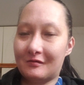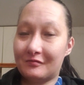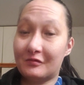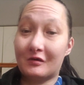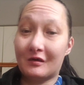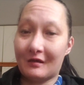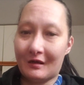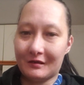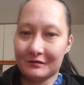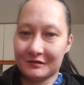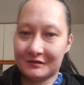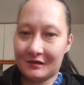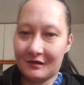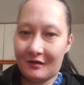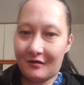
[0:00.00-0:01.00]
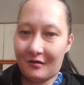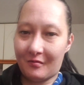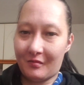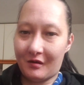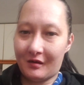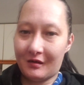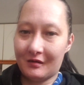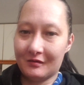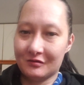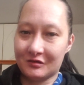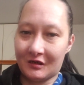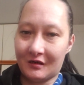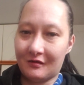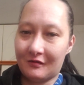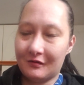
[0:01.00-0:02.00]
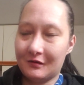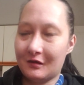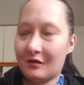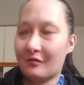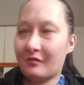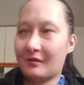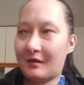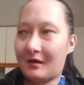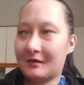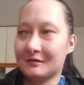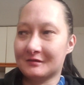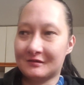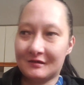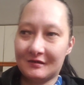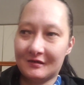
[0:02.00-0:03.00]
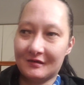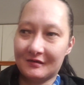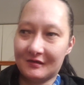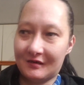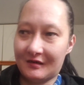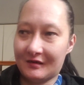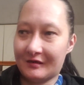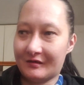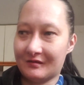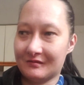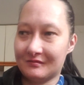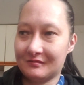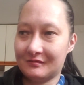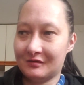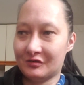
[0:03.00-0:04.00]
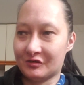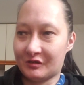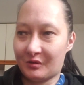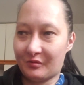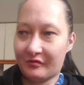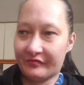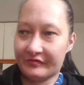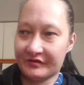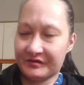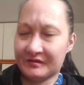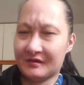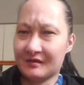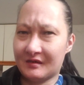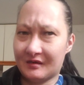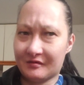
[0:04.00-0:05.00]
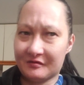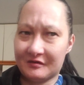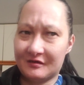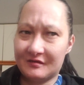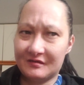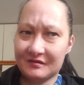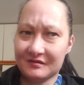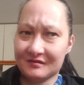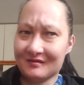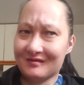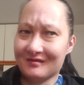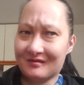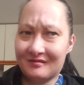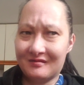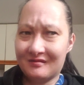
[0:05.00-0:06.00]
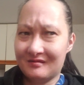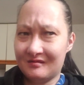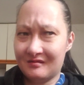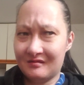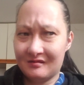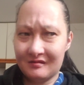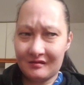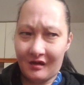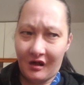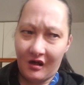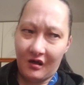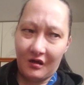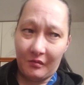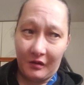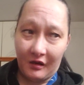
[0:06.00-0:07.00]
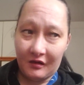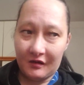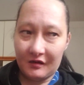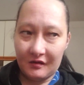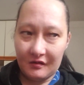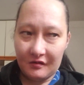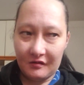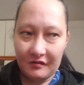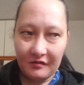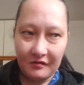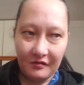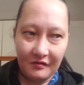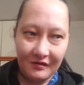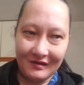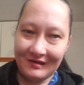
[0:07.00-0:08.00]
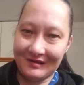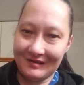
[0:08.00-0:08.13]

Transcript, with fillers: we're allowed to say that on my channel. Yet when I say it, then I get in trouble for saying that word. It's like, um, hello.